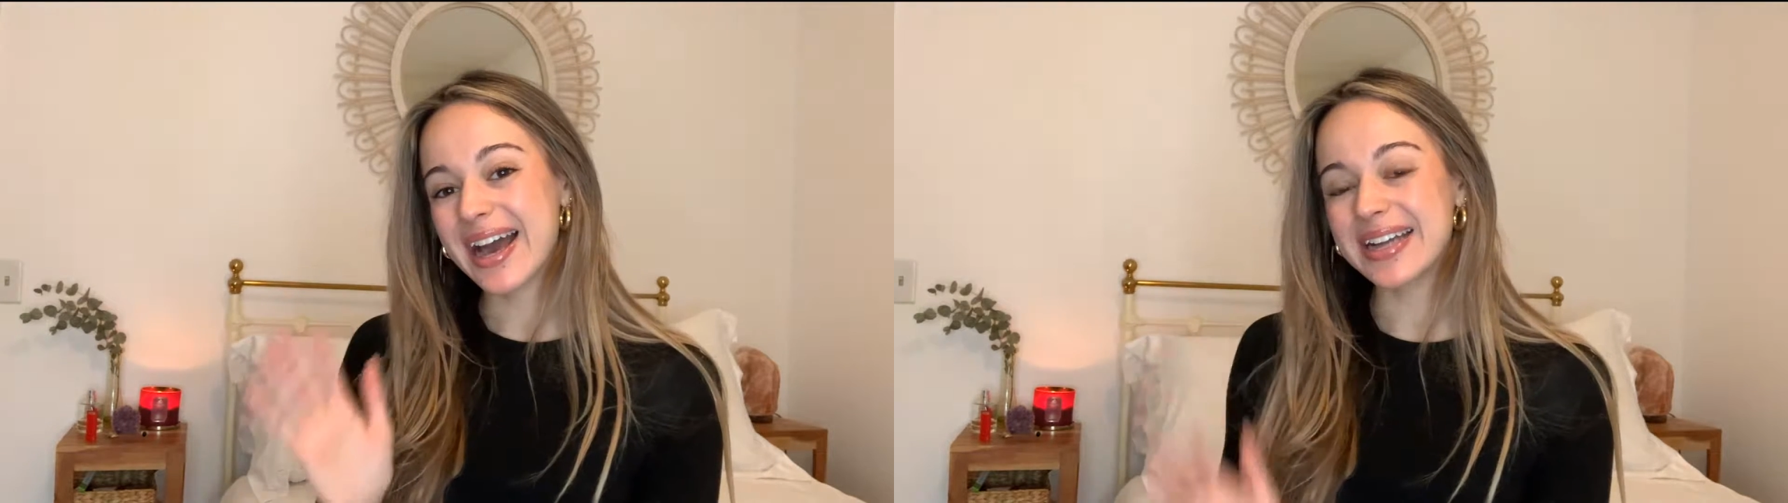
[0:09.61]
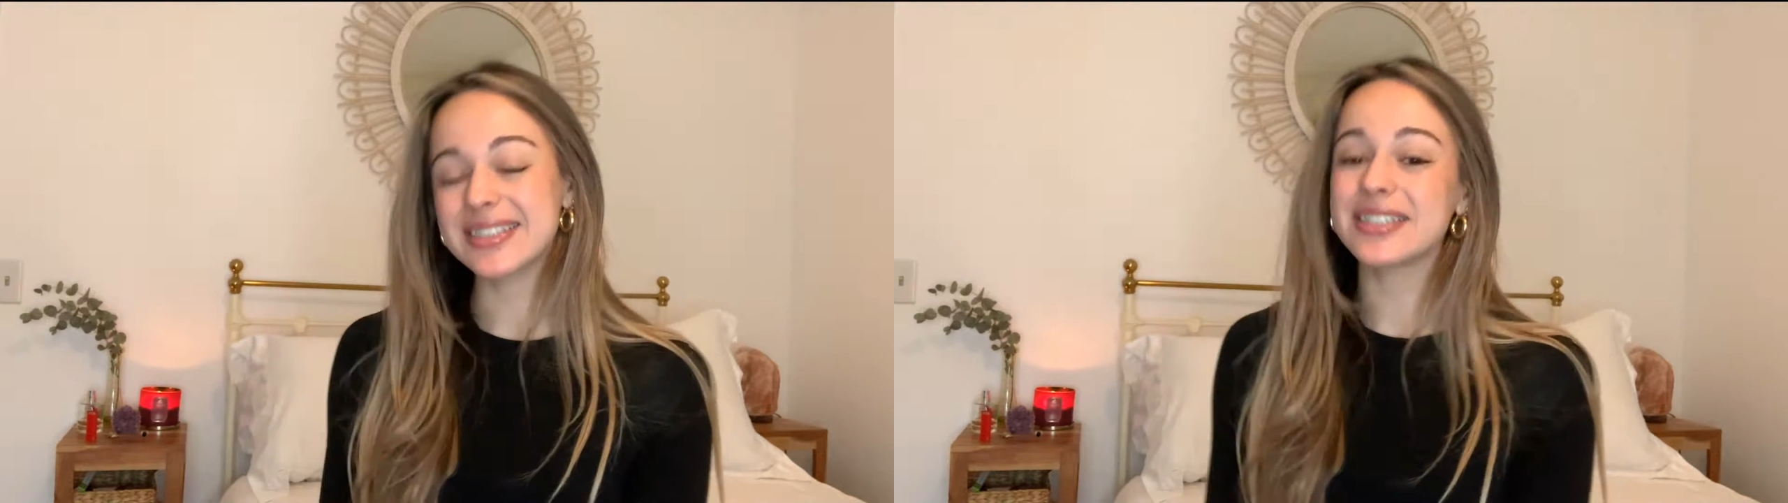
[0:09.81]

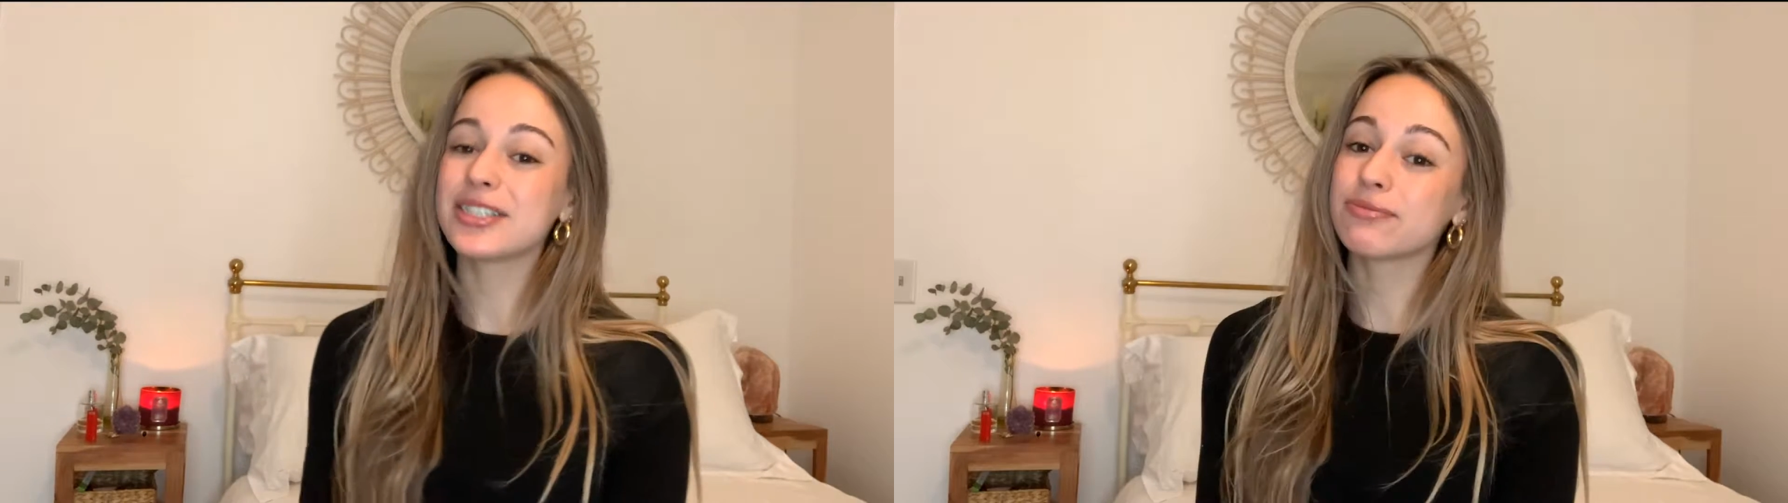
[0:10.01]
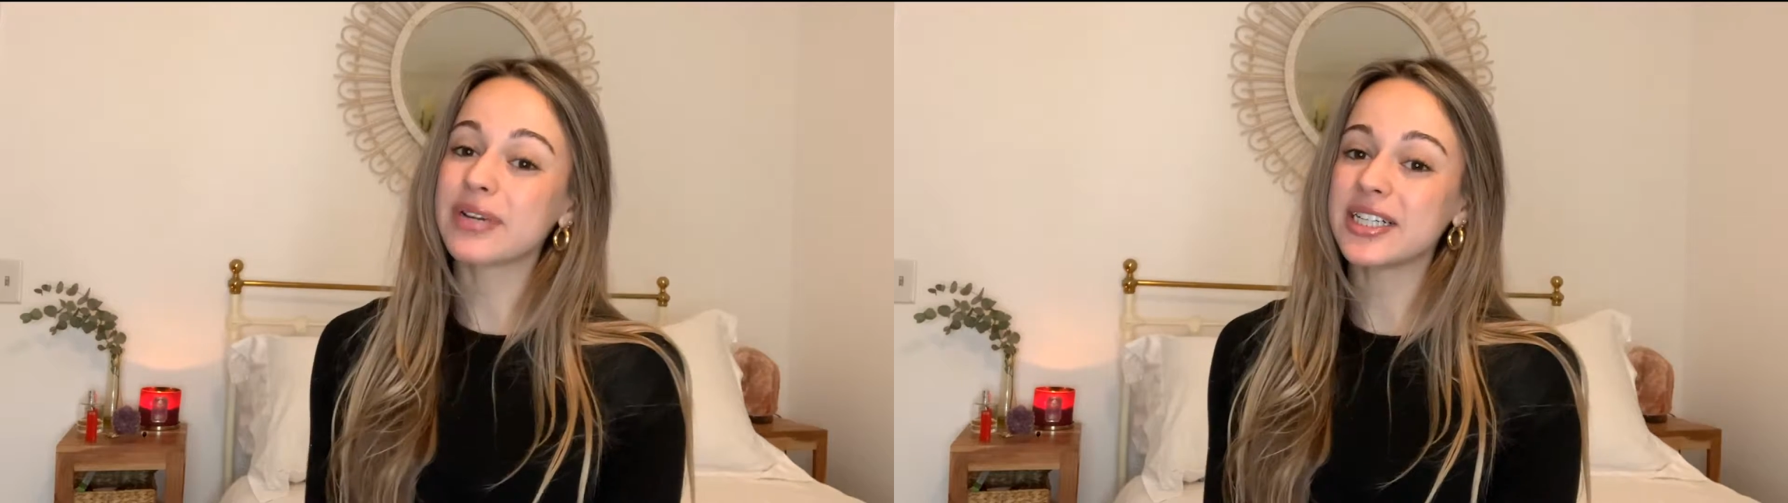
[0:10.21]
guys,
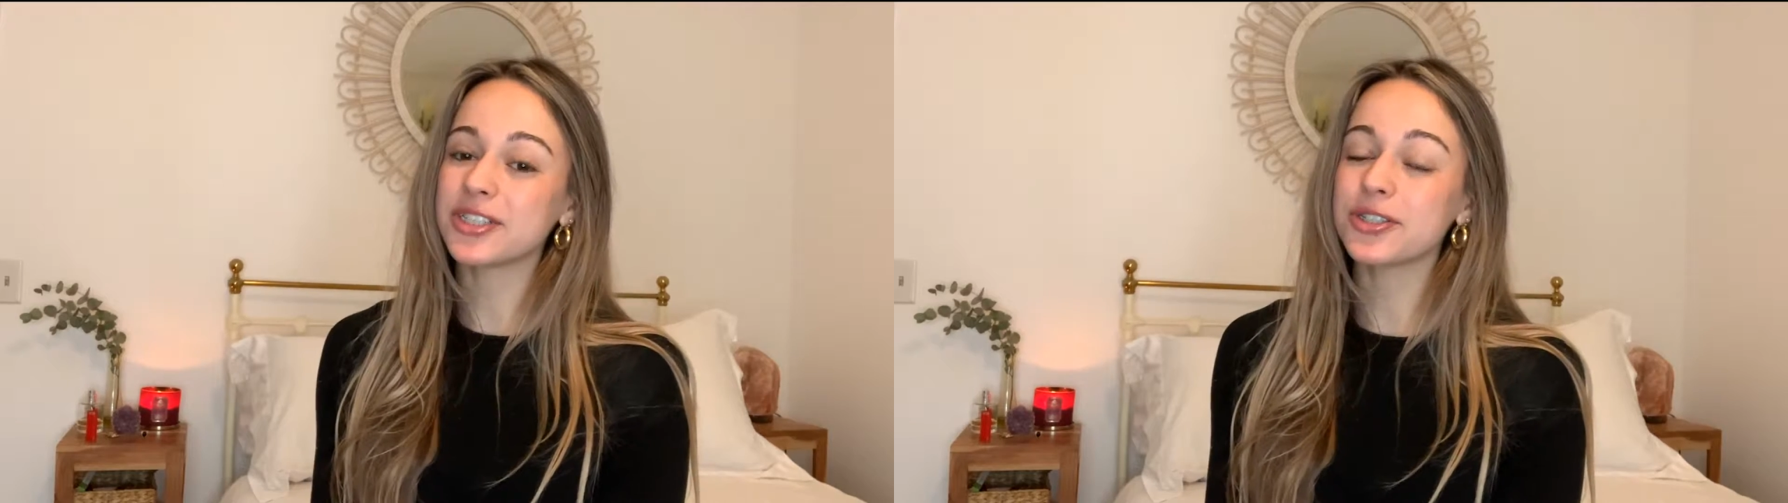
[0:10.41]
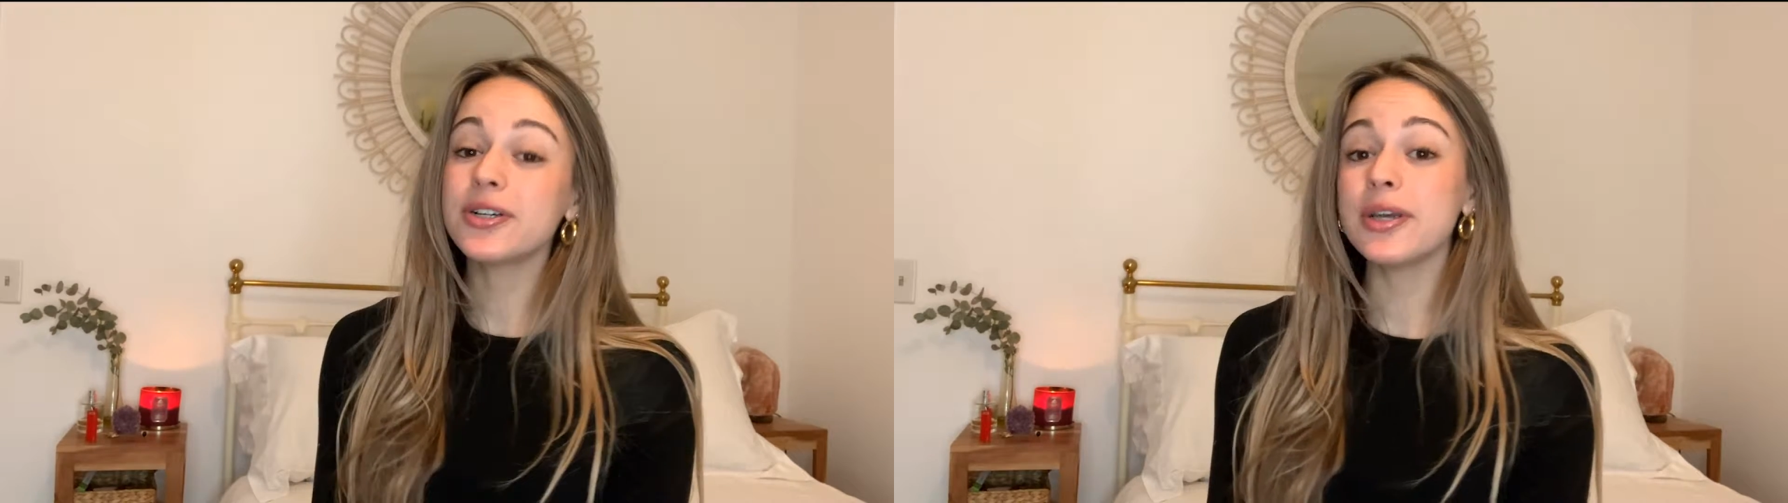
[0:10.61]
it's
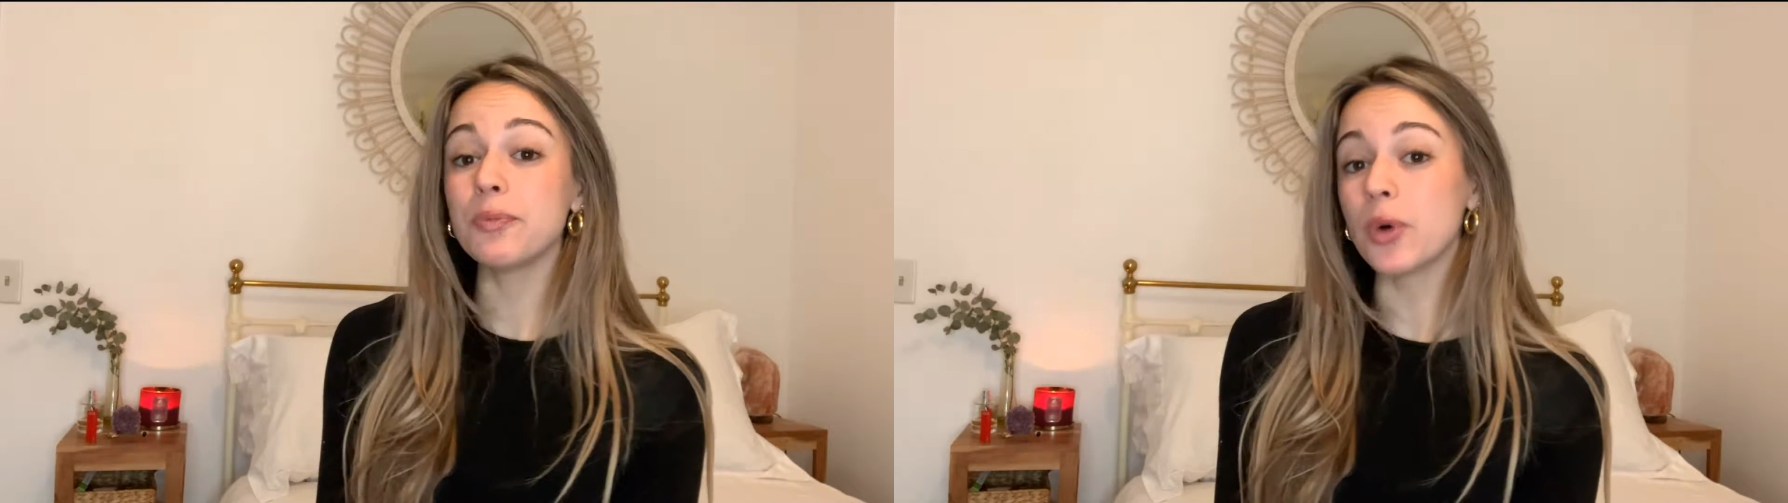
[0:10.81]
Rachel and